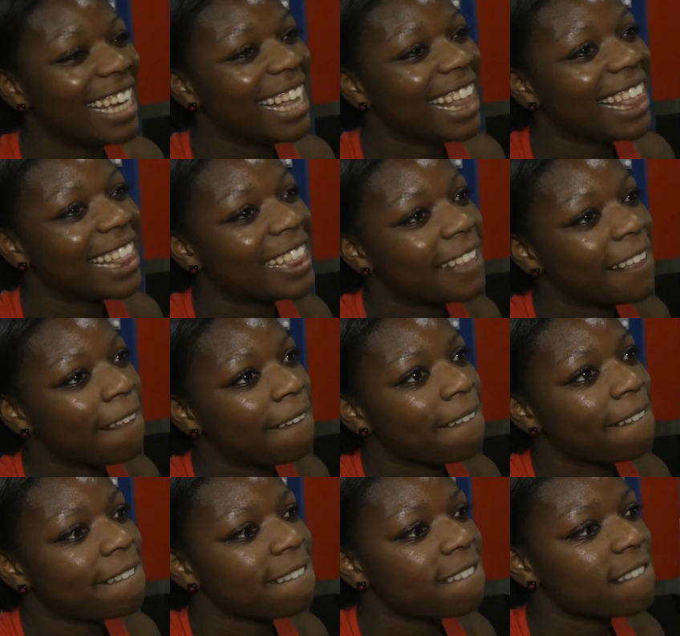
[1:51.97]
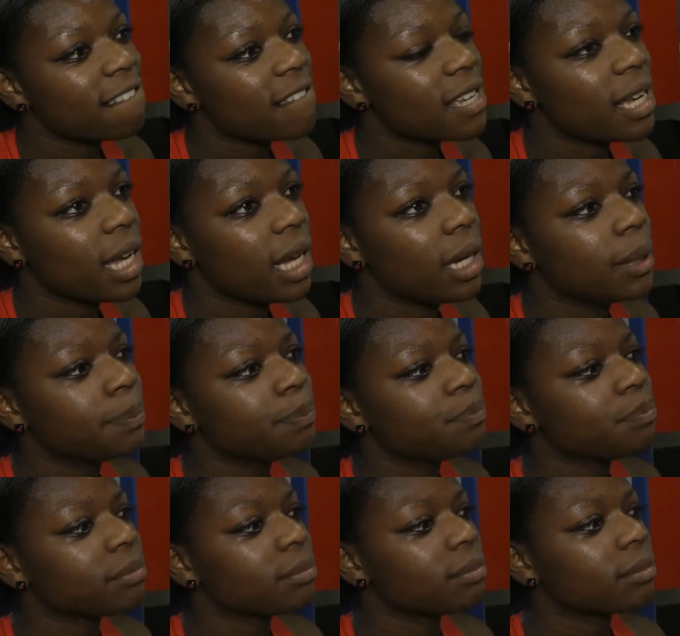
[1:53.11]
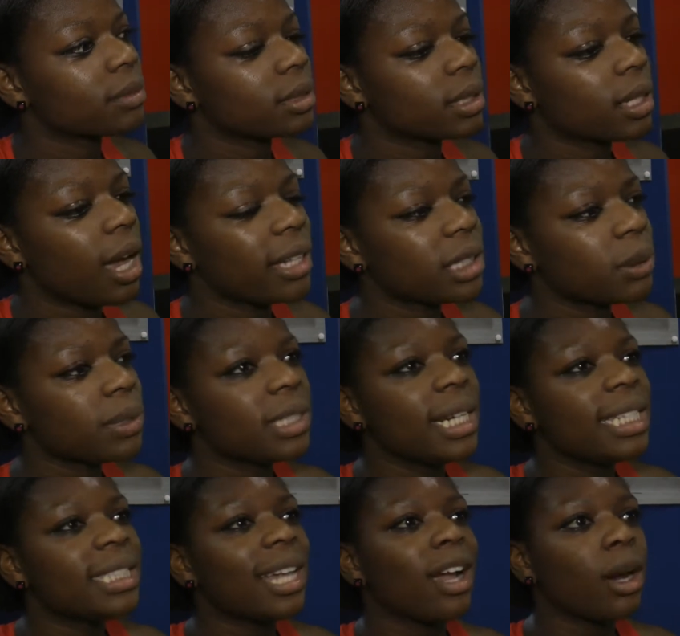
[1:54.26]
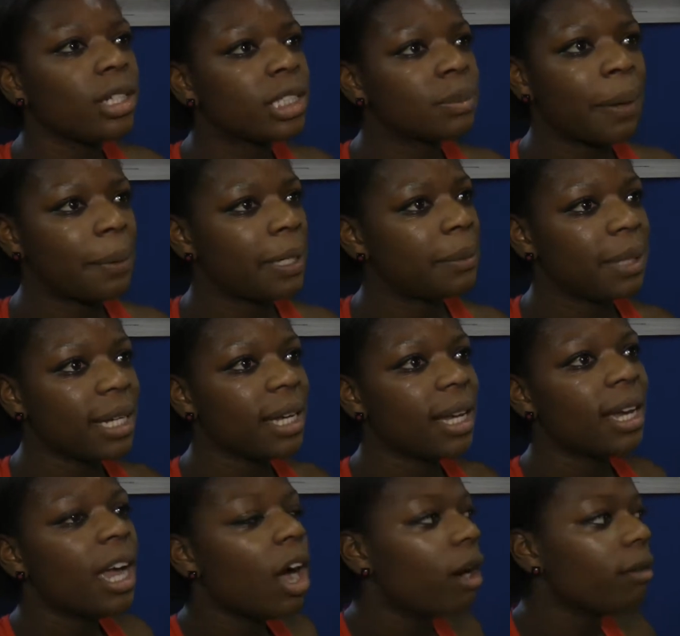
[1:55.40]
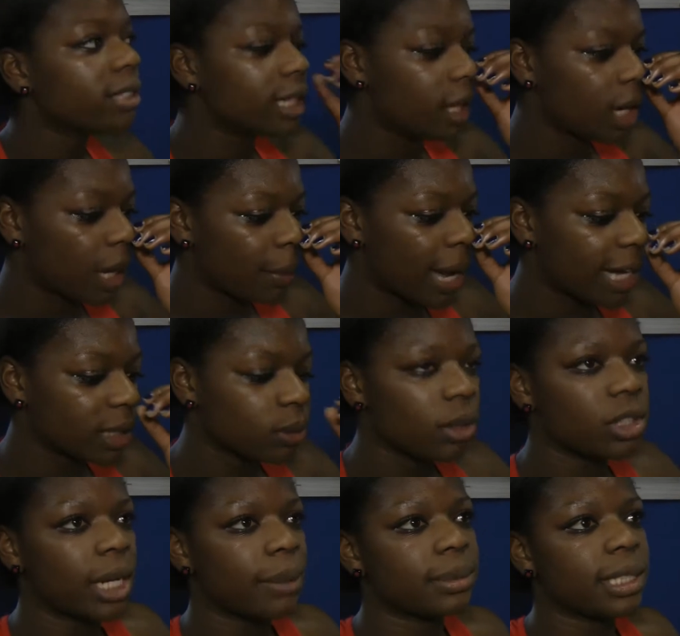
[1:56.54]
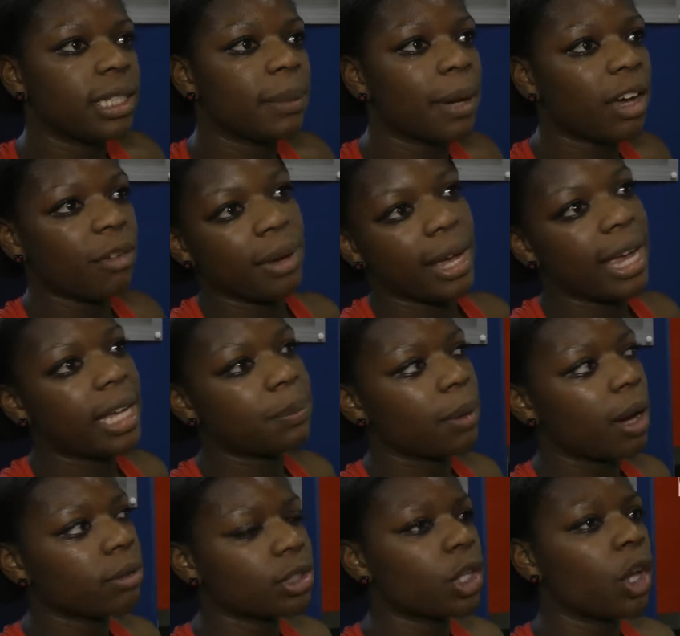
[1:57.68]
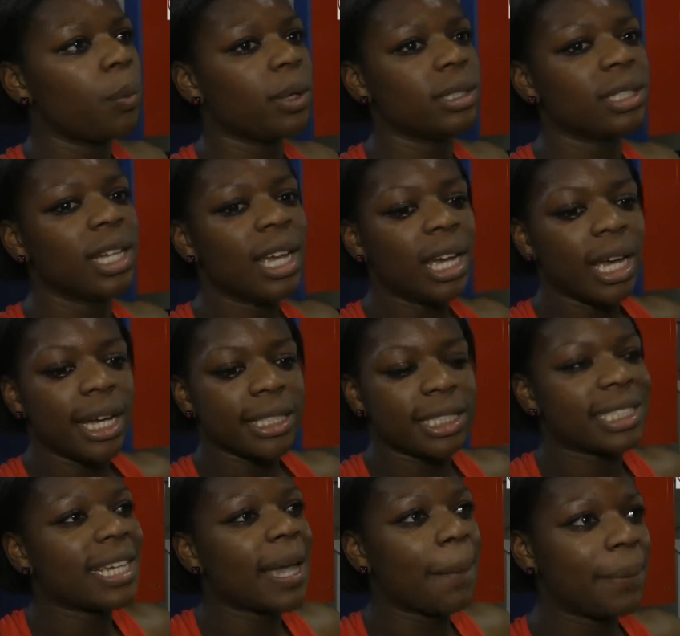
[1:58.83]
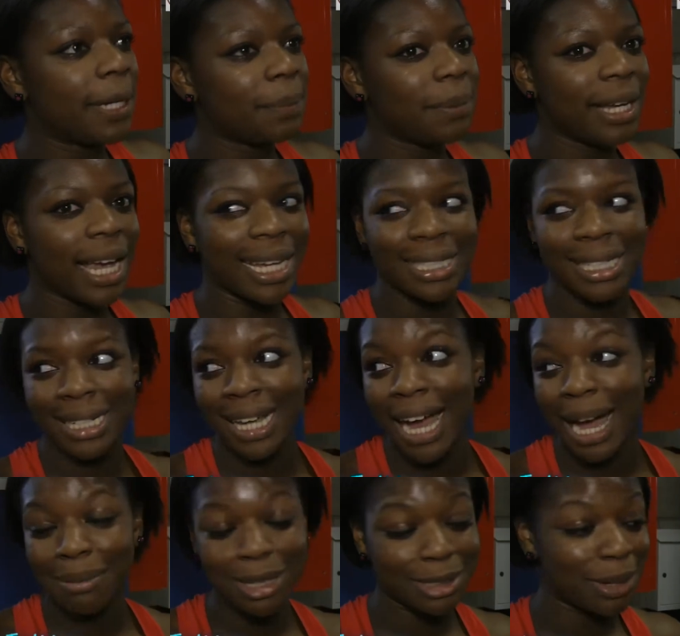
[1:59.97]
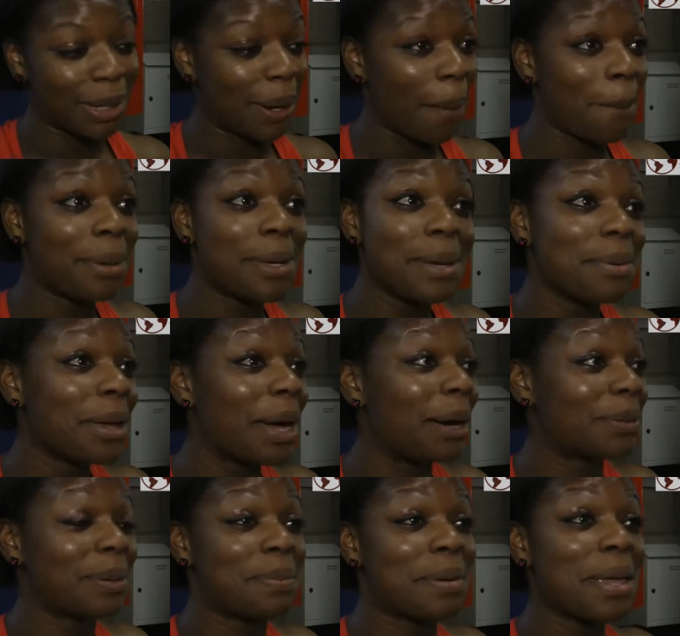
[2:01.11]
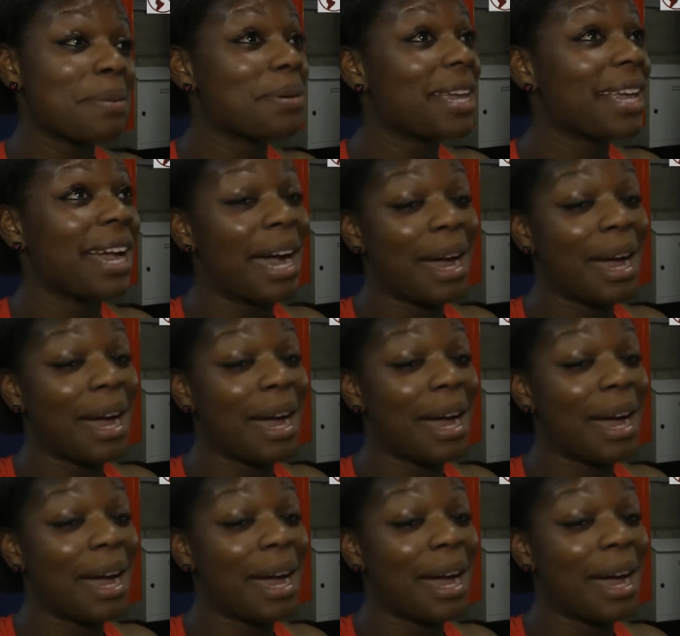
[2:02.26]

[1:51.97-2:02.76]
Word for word: What did you have planned? What did you say to yourself you wanted to achieve? I just wanted to at least get close to my PB. Obviously, I had World Champs in the back of my head, but I was just hoping to just get a PB, and then I'm just running a PB after PB.